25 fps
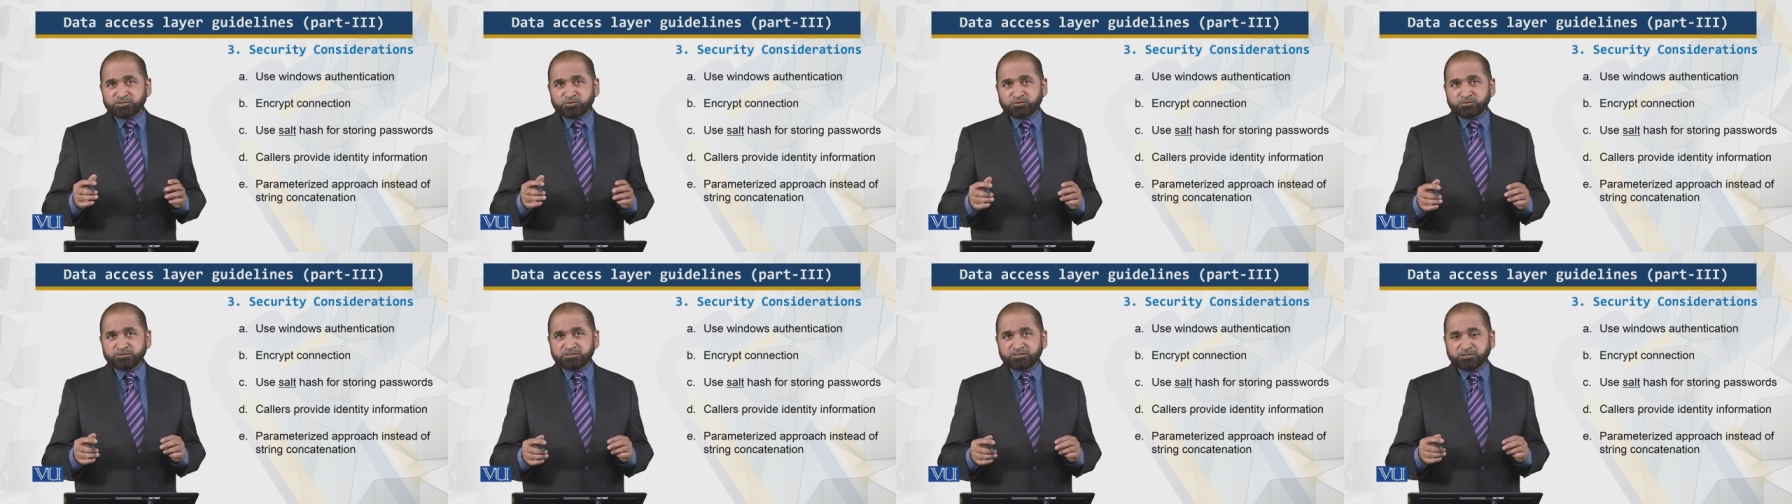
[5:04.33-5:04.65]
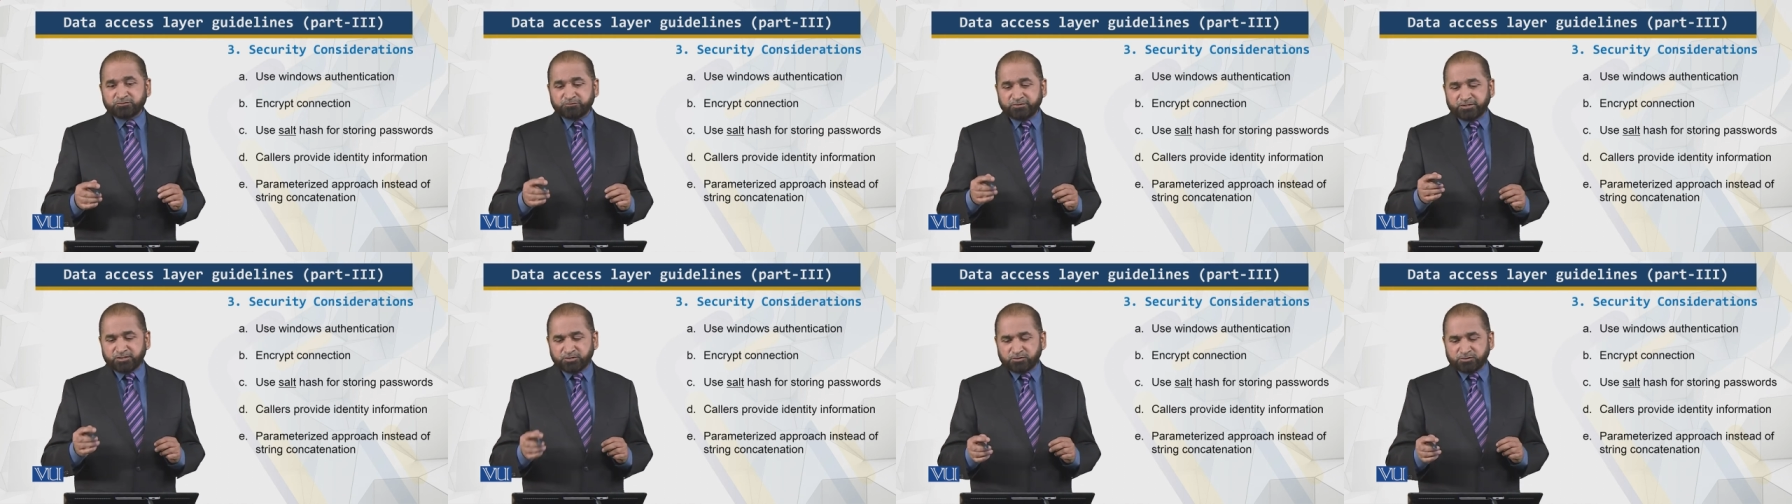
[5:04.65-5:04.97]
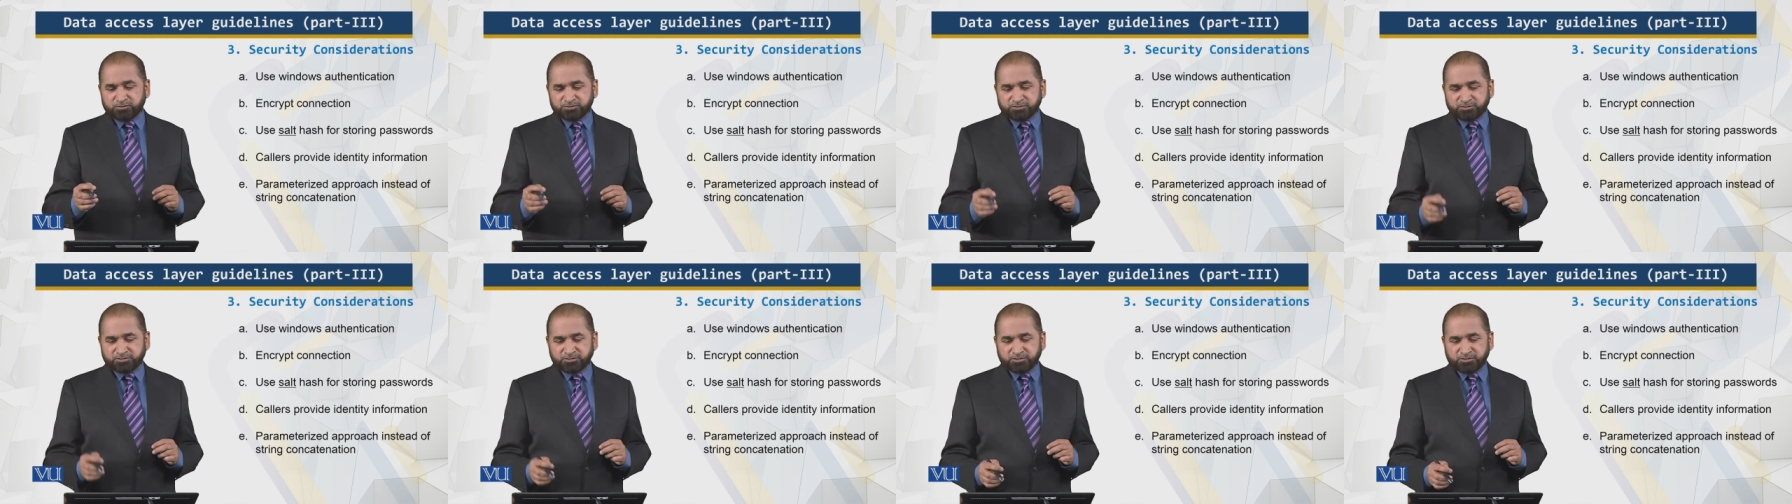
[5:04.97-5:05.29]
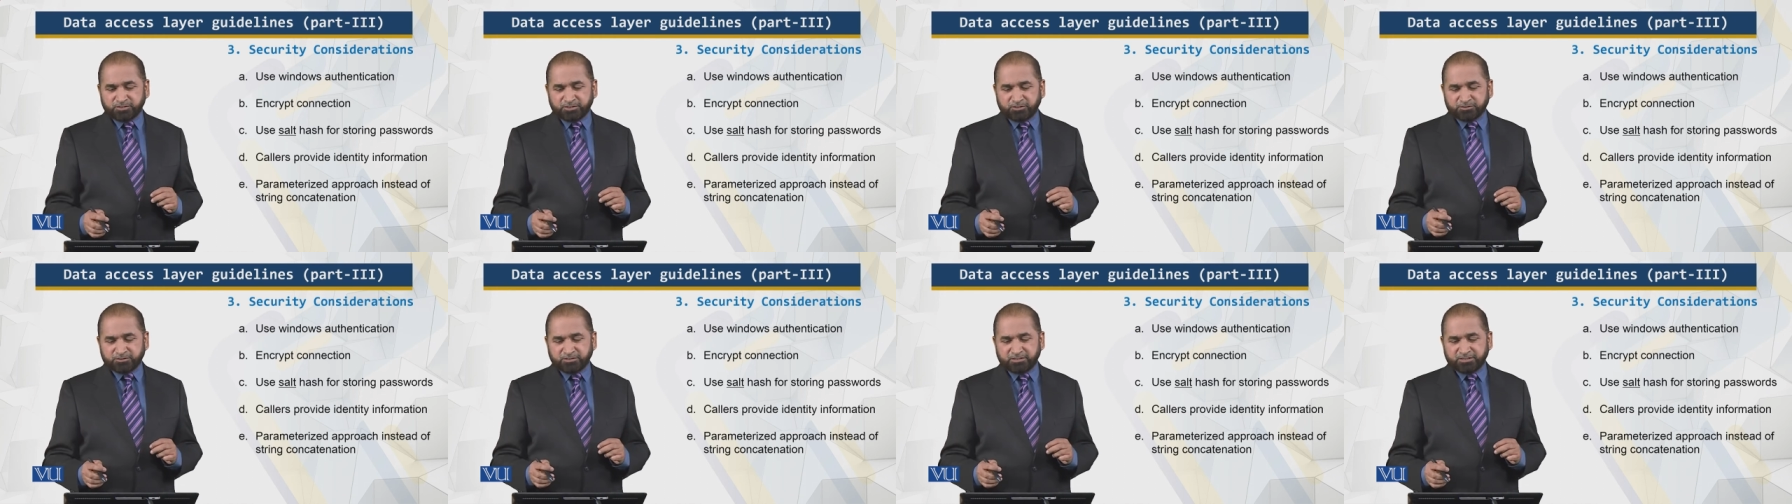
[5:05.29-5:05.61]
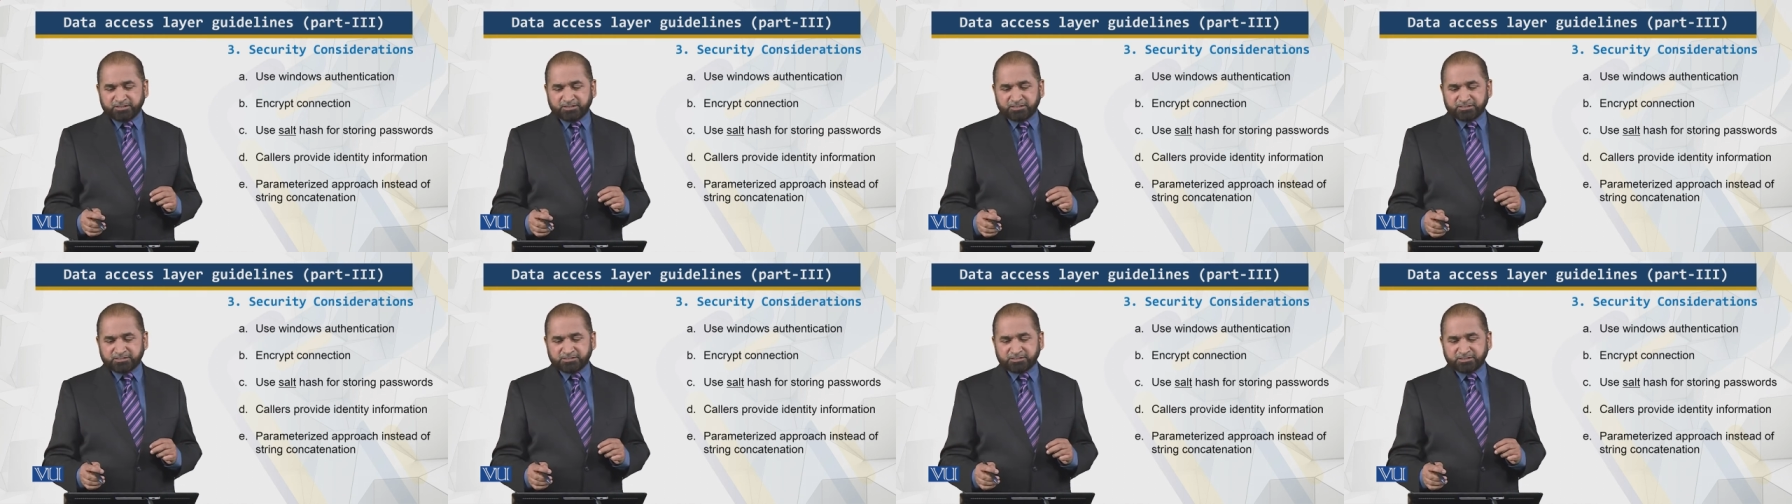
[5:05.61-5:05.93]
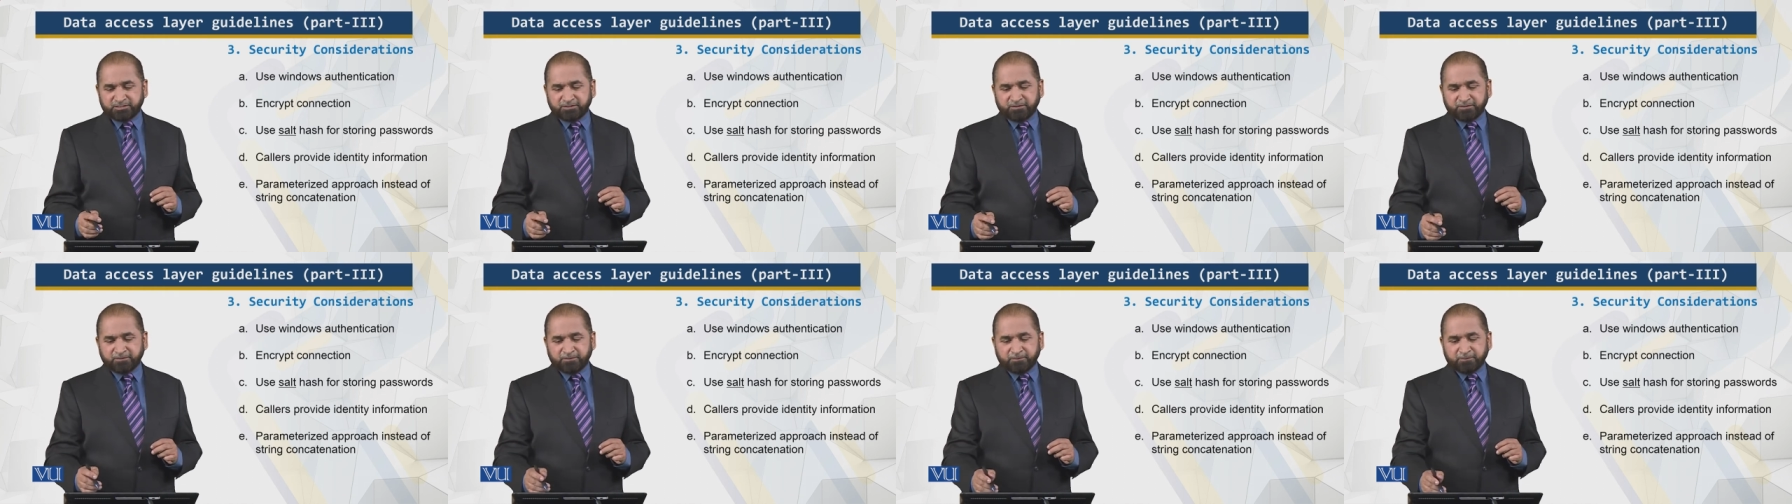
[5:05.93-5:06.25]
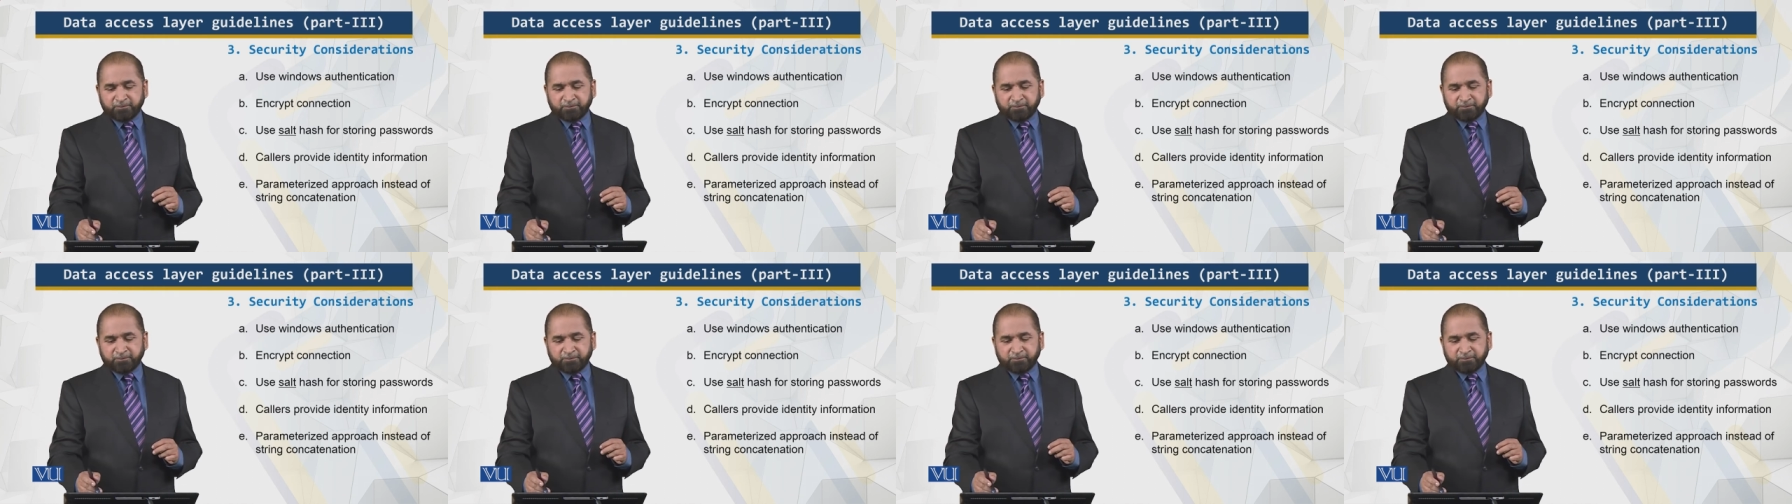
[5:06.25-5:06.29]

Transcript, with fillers: use the windows authentication